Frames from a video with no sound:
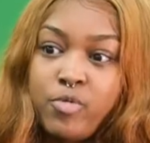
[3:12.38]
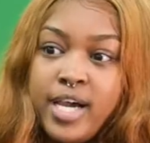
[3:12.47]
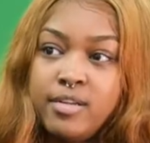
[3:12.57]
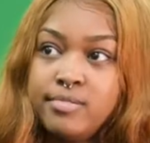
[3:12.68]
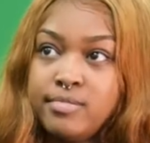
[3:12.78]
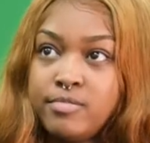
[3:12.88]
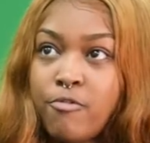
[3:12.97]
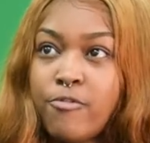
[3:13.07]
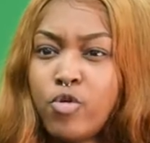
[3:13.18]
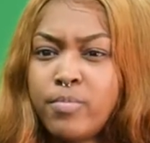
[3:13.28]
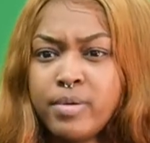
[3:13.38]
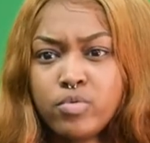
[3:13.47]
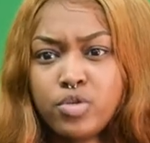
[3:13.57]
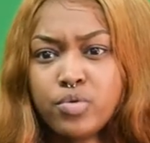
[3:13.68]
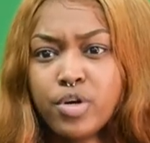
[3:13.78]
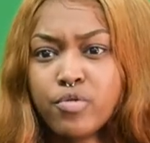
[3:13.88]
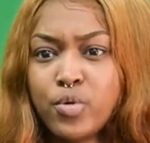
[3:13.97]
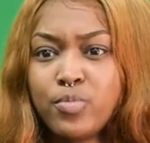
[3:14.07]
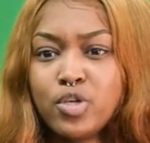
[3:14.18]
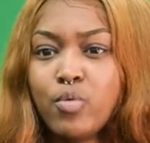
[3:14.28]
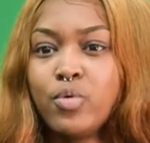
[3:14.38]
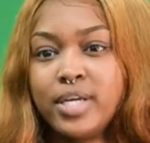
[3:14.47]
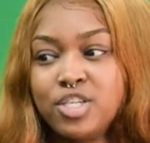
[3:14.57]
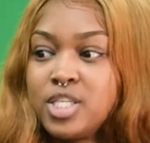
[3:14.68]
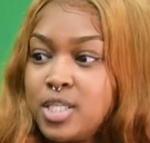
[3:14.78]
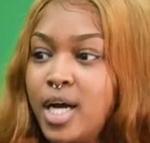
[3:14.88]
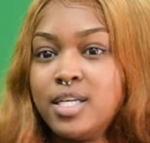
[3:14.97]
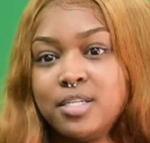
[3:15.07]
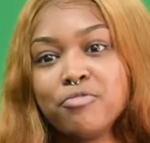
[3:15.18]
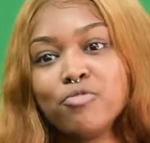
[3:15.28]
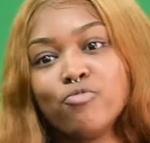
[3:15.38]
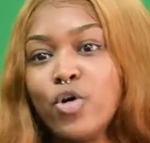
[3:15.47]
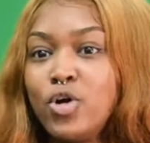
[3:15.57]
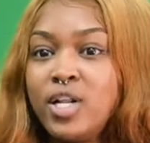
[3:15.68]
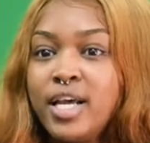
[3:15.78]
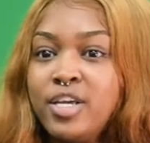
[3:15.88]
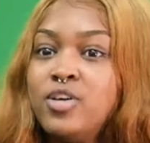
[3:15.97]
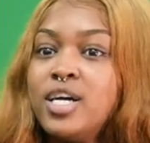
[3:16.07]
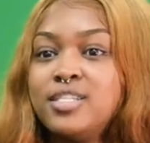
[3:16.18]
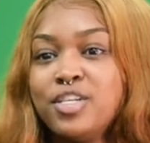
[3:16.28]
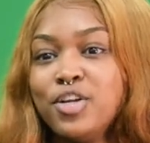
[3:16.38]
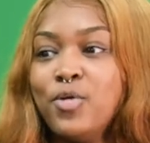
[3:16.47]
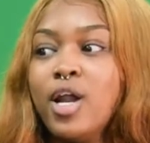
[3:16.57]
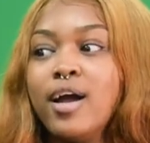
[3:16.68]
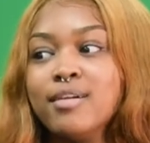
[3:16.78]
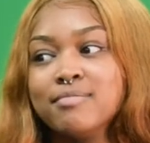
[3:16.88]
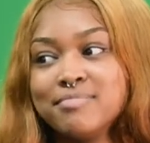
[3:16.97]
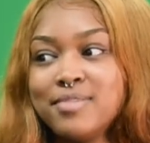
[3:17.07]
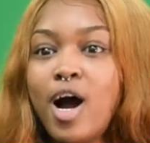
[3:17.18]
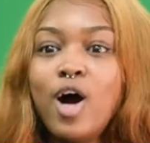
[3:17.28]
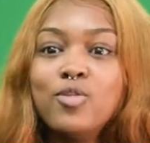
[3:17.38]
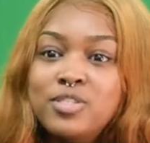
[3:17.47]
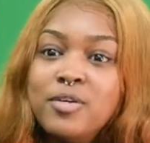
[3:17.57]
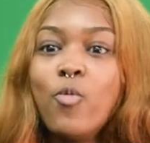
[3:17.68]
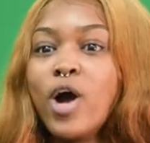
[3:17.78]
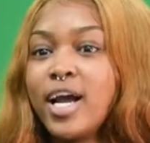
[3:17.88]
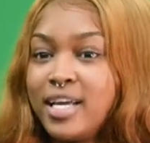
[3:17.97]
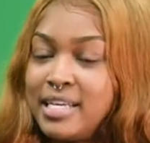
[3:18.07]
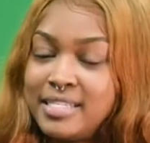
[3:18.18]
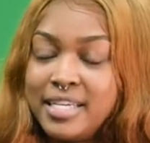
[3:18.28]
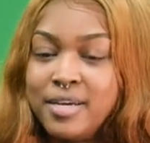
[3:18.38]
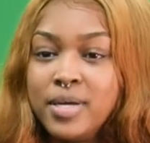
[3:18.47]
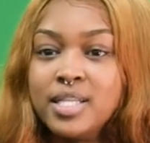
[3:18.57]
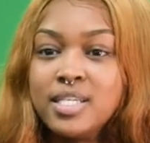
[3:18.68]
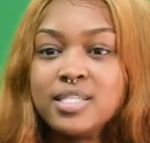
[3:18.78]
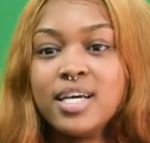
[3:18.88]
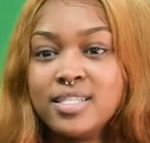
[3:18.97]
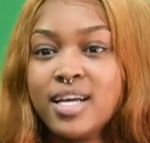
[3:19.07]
We had four people to a group, so we were each assigned a different role, and you got to, you know, learn how to work in a team and things like